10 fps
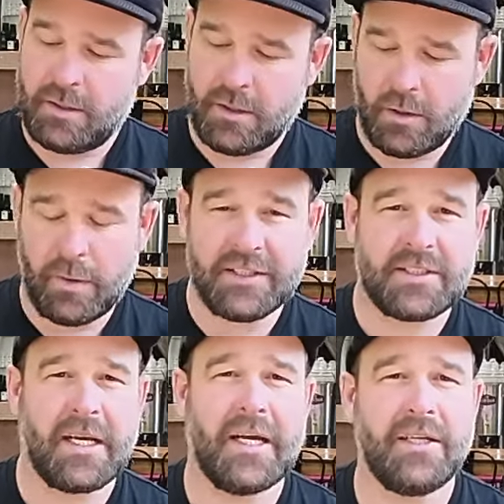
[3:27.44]
I always
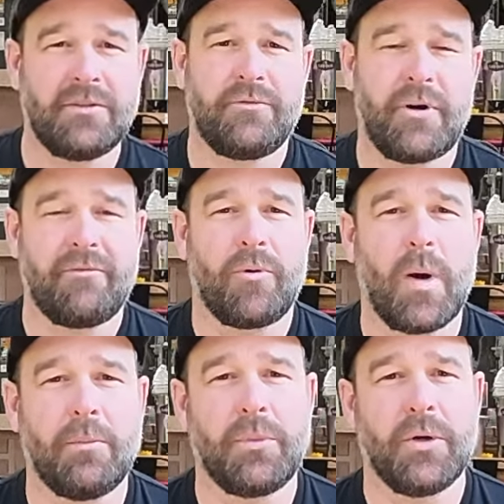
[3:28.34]
say for every
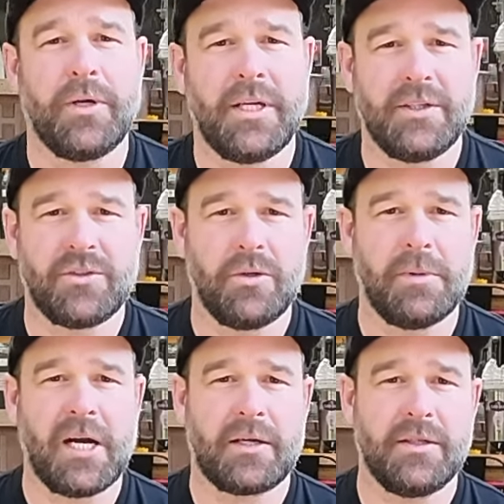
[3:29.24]
one brewer you need 2
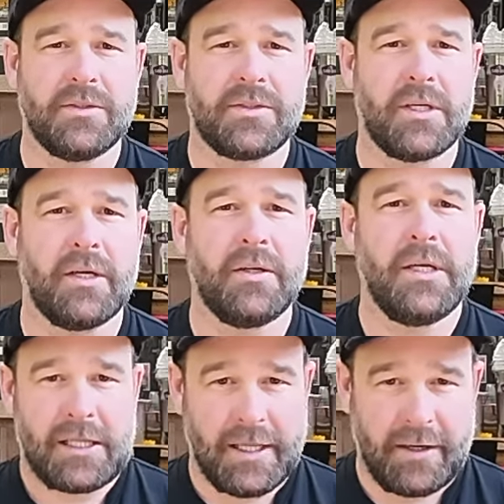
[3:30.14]
marketers. So
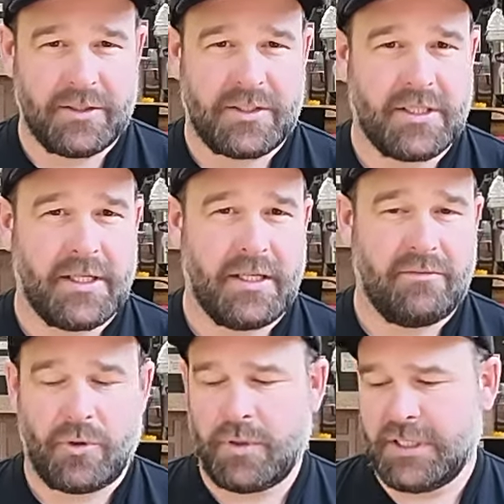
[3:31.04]
Claire and C
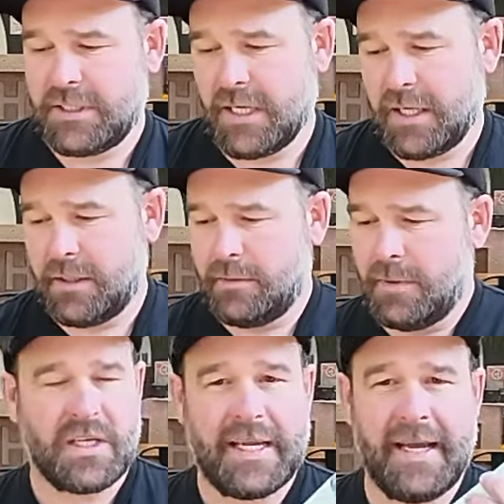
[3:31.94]
have already started
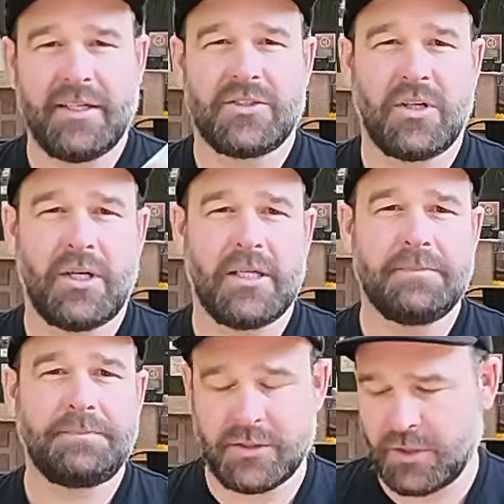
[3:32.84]
the can
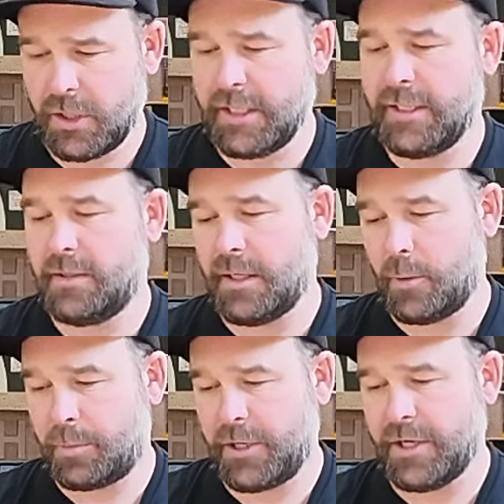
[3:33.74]
design, designed it,
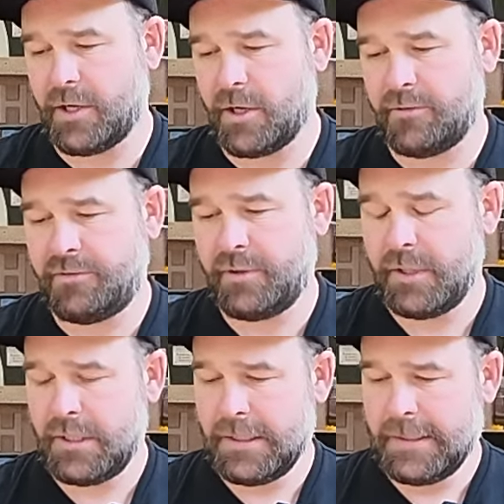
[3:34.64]
they'll print it off,
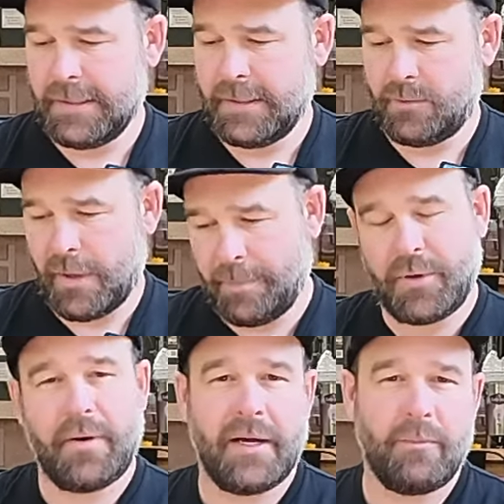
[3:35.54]
wrap
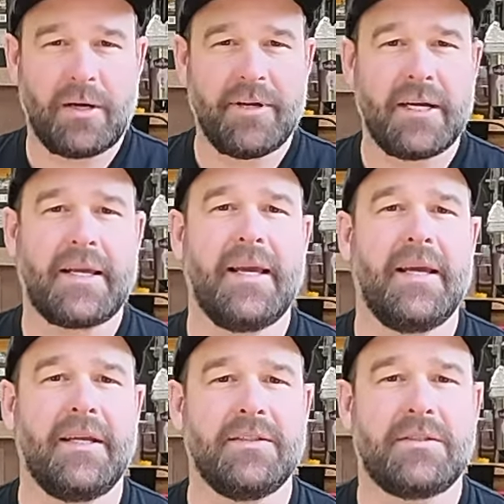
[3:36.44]
it around one of our
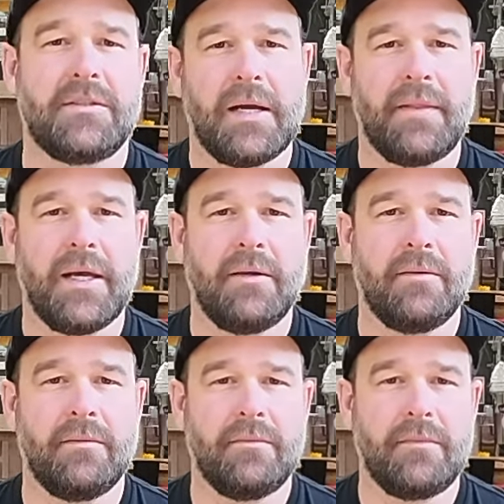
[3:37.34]
cans, and
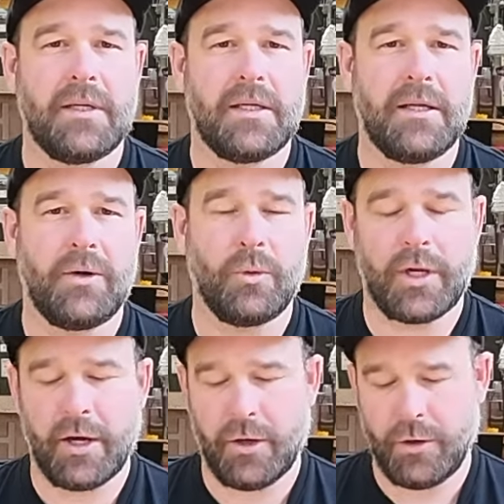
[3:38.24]
then it'll
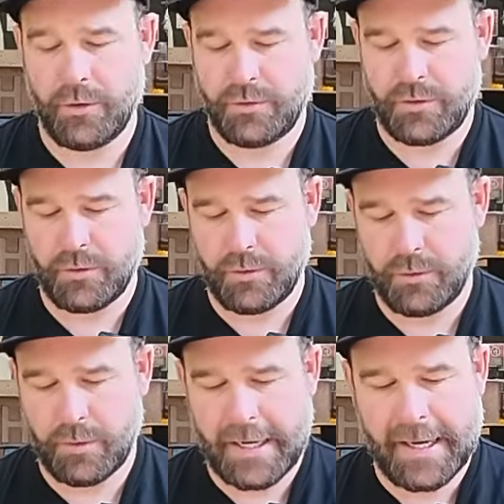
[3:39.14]
go
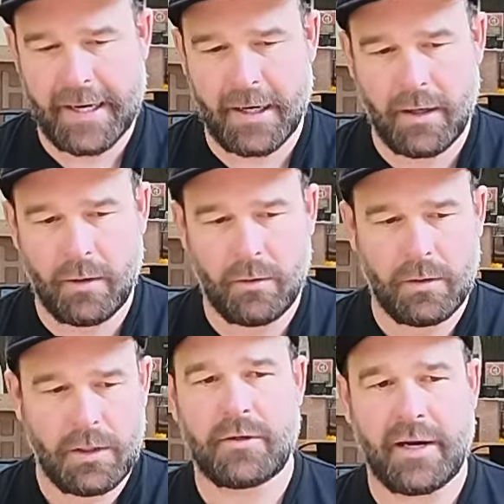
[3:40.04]
to
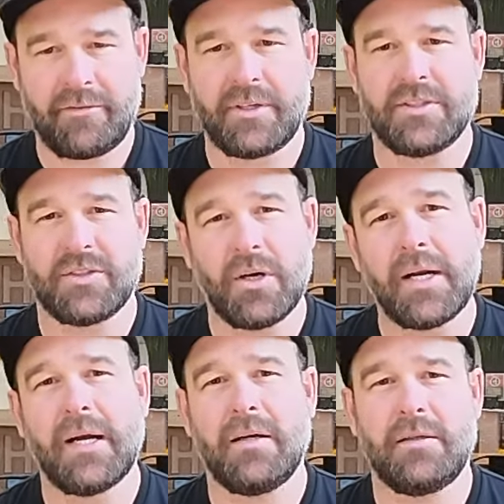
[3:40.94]
our graphic
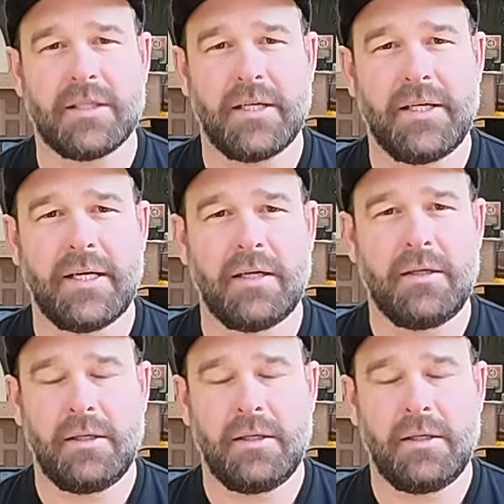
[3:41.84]
designer, Selena.